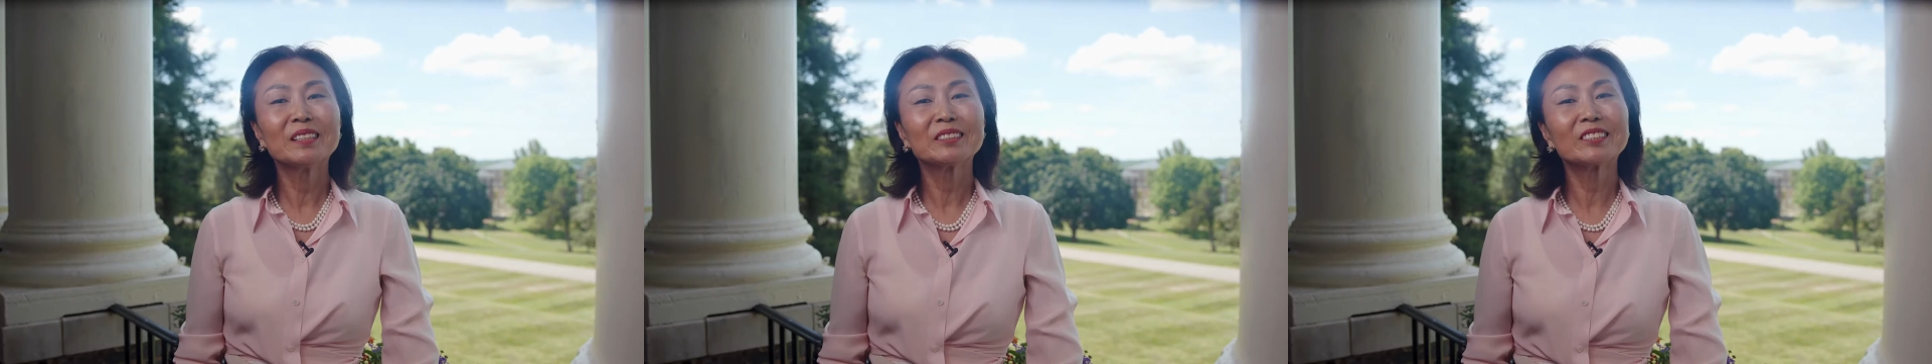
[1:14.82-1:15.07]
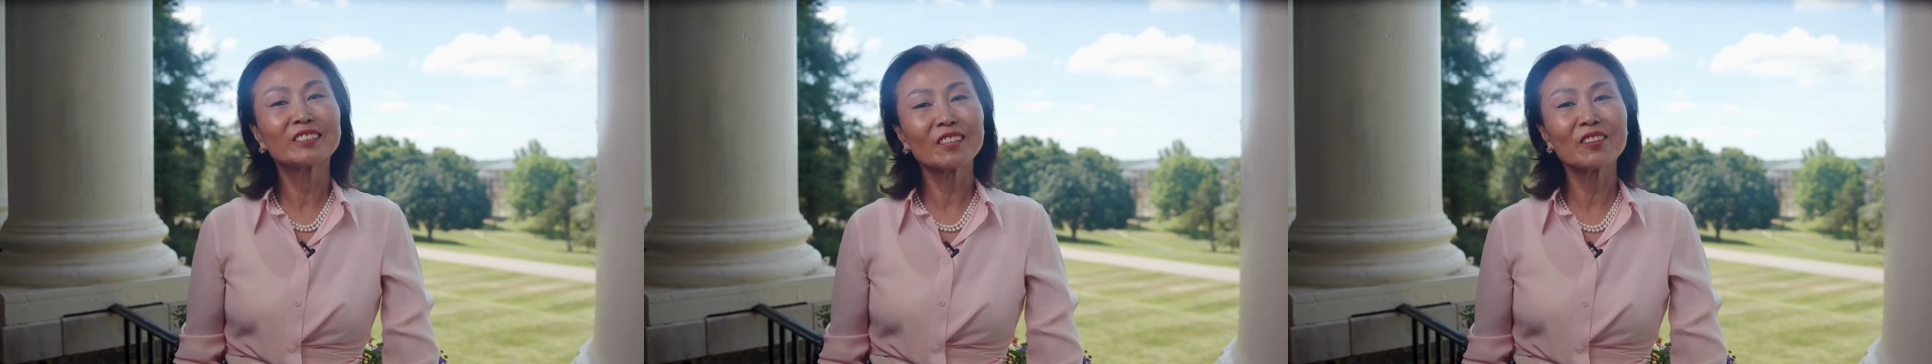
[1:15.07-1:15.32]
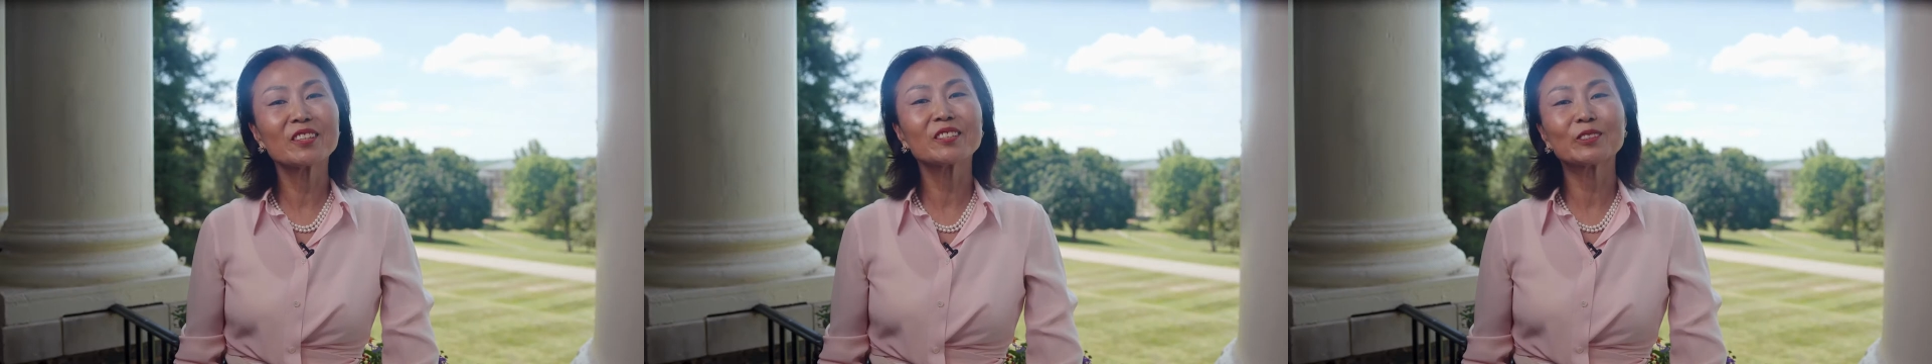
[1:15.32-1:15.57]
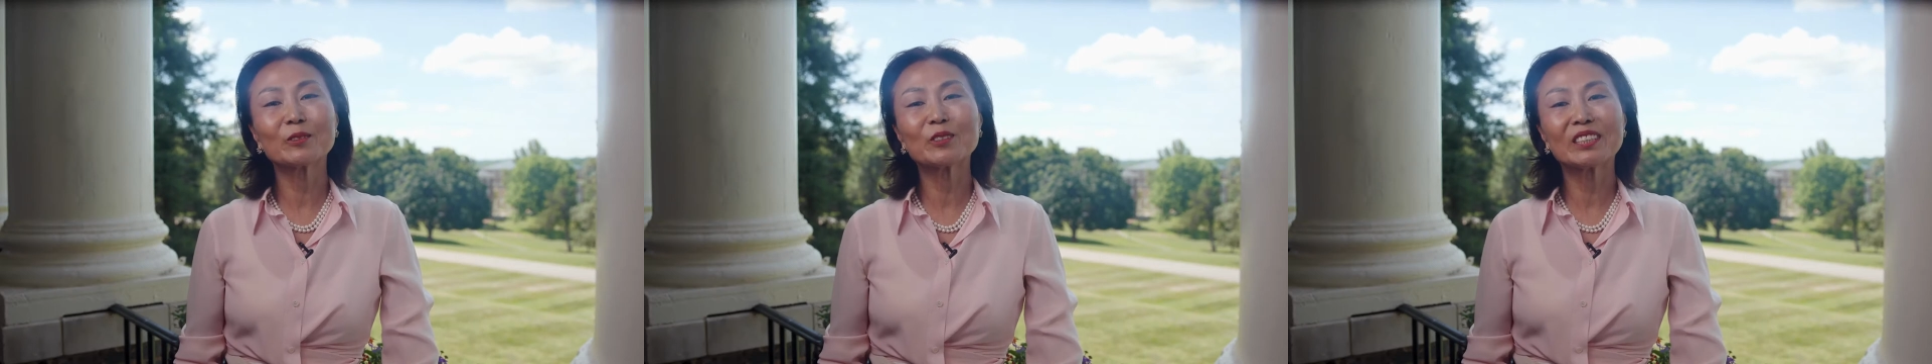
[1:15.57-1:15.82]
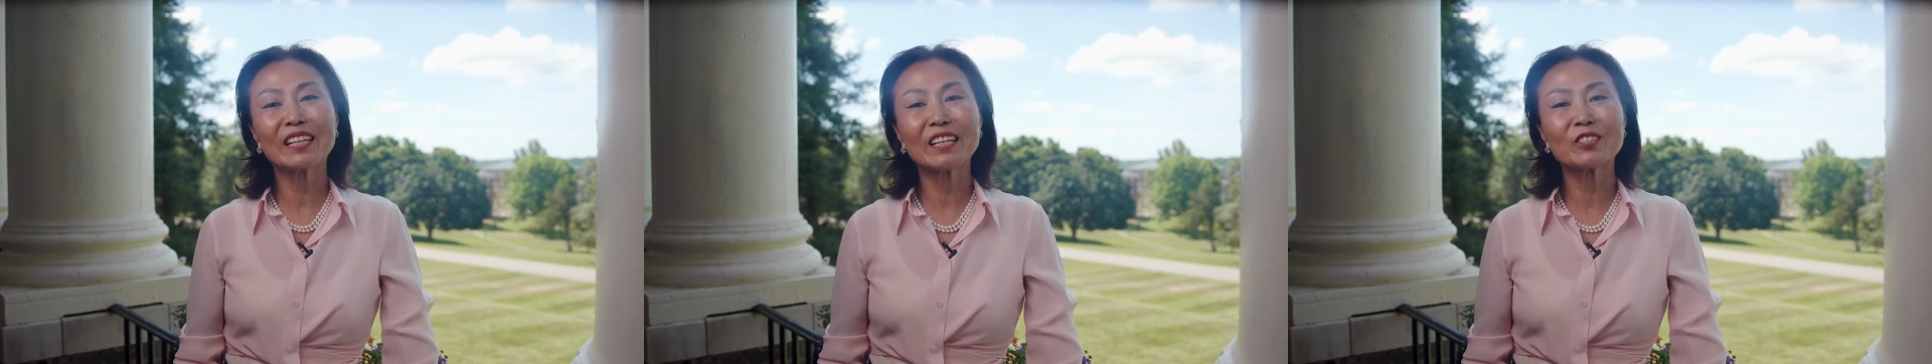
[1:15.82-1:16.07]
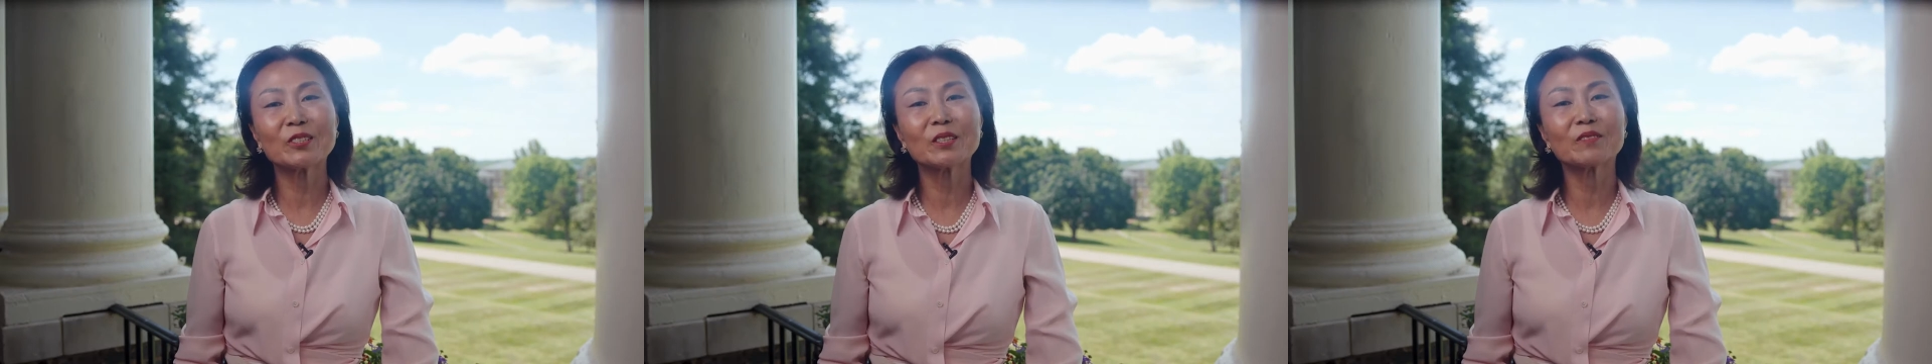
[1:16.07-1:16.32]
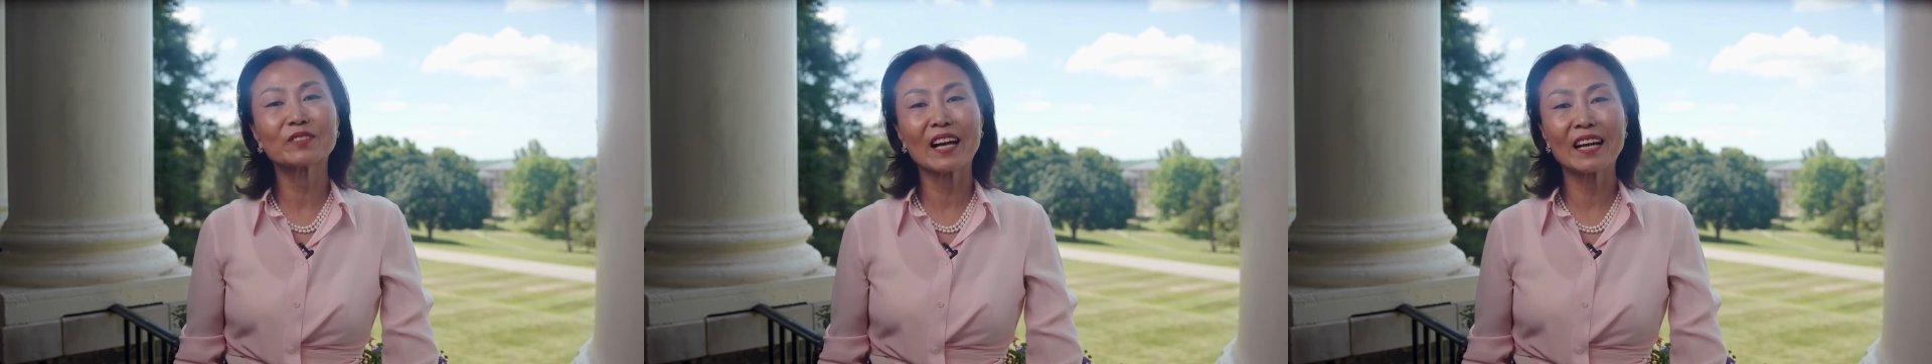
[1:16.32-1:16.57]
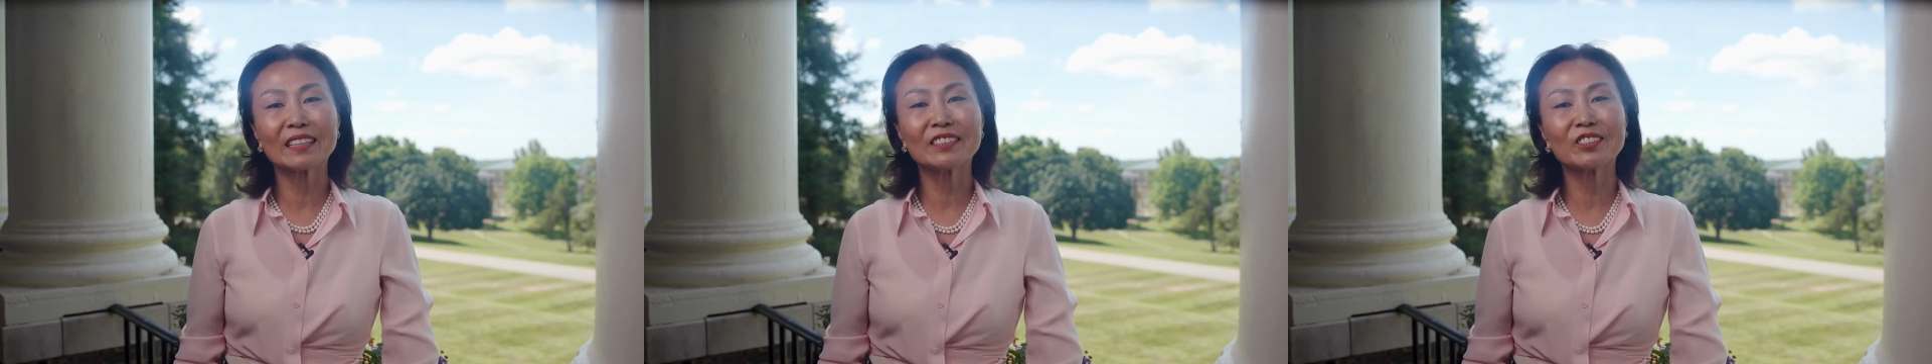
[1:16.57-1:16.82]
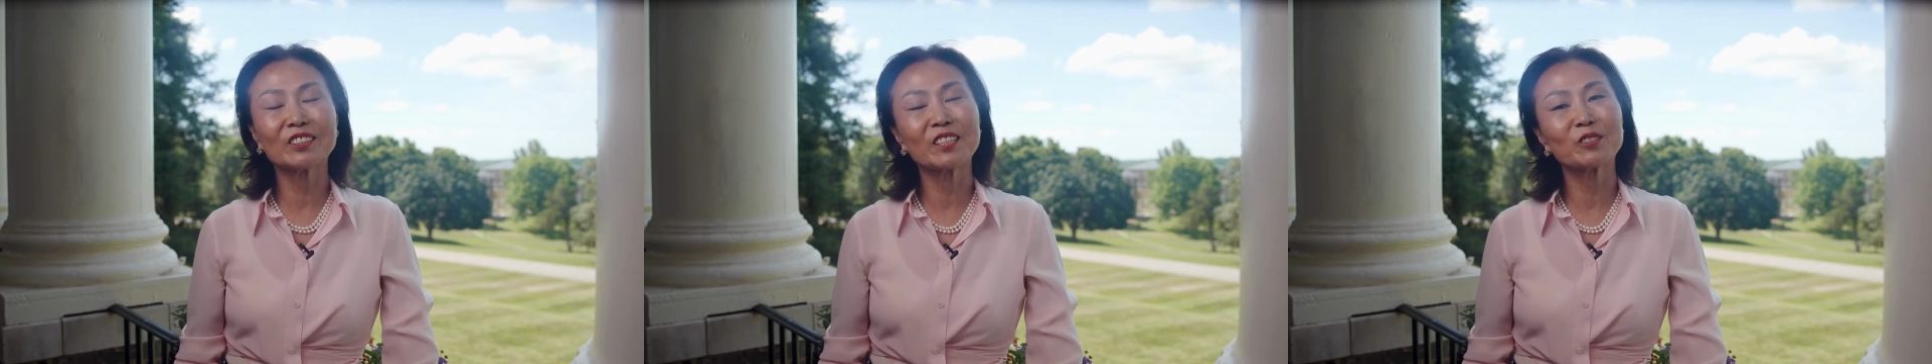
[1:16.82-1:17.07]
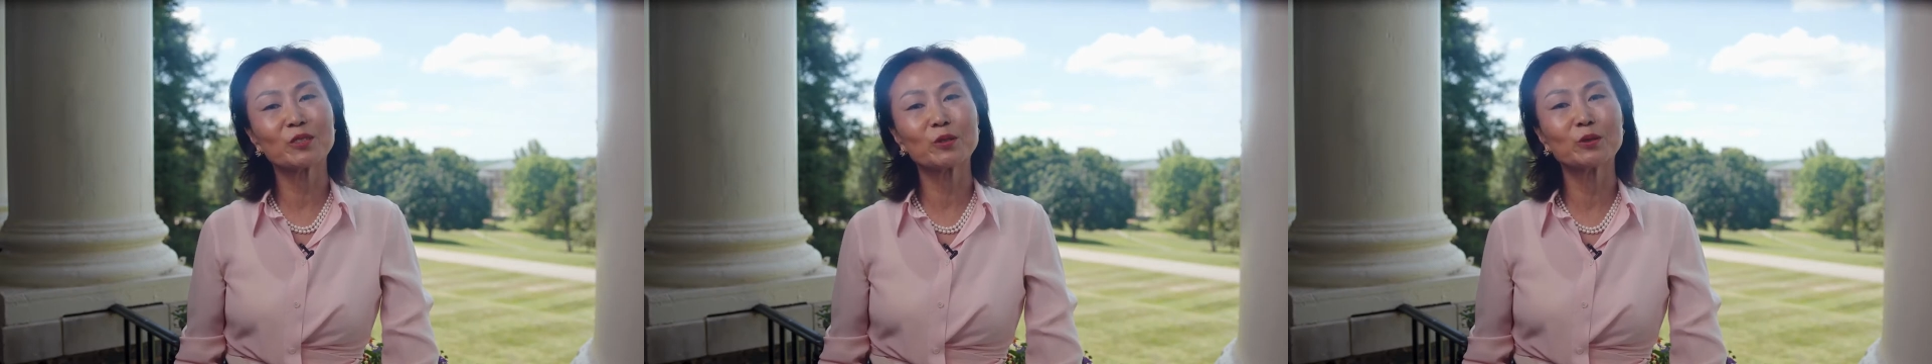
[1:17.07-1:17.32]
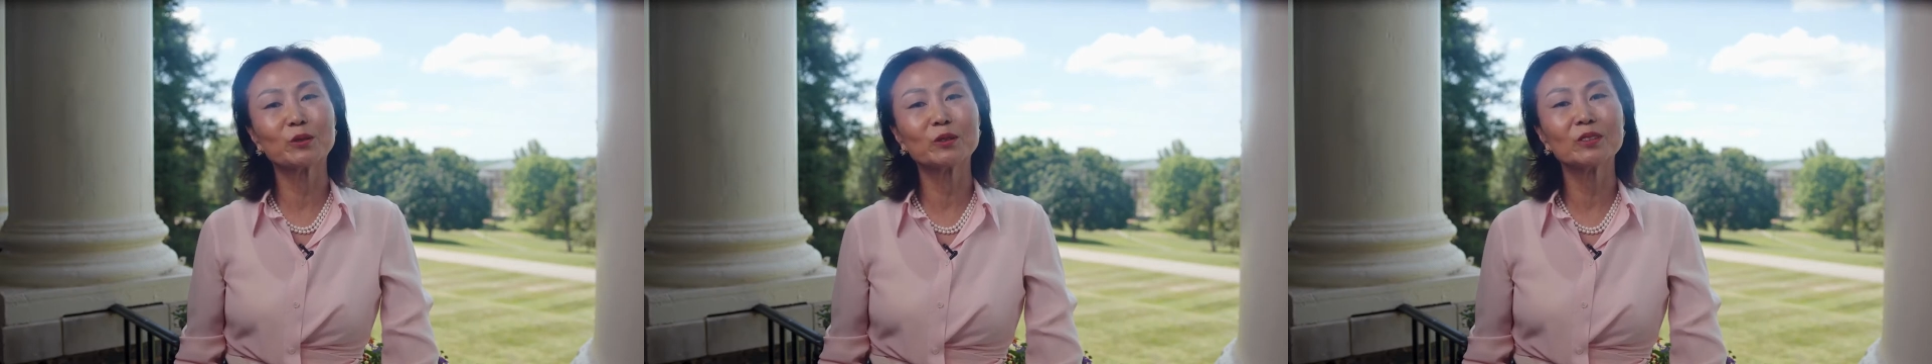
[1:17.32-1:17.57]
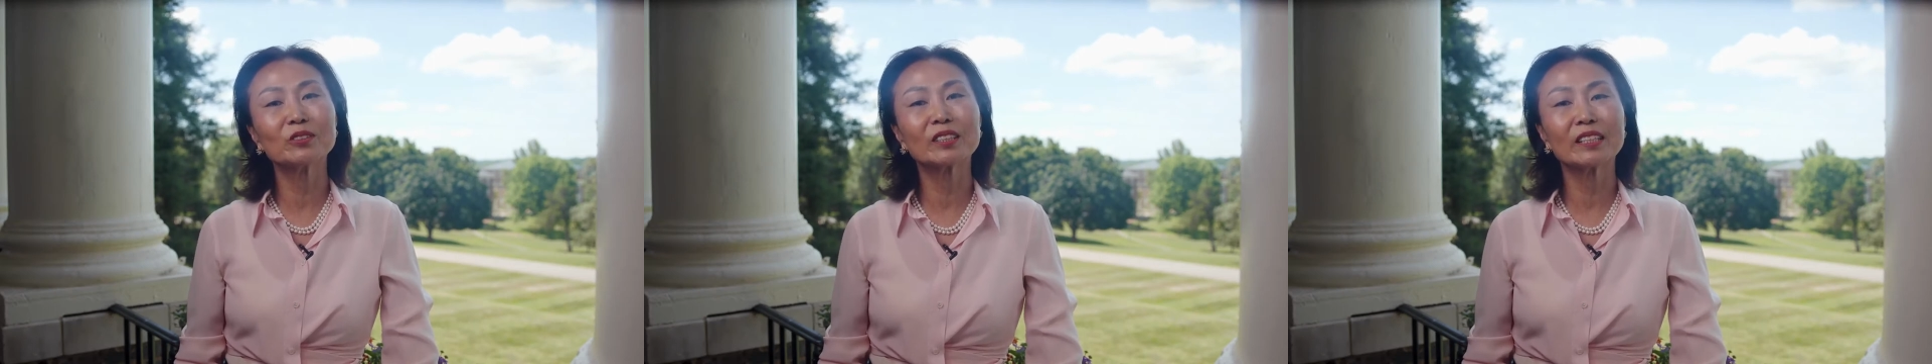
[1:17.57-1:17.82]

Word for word: The Southern Association of Colleges and Schools